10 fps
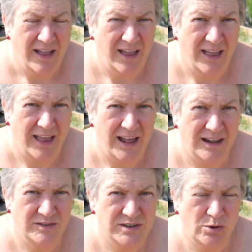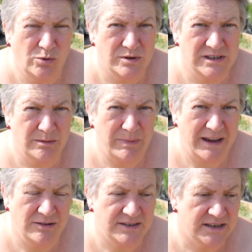and talked
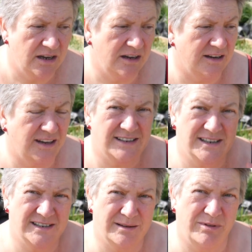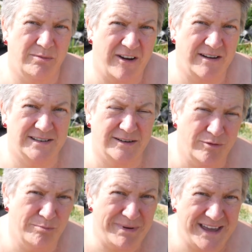about getting some of the various
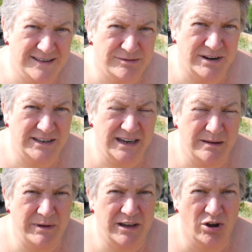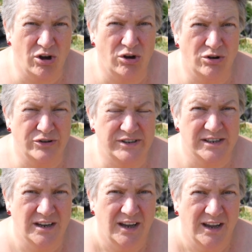different beds ready, because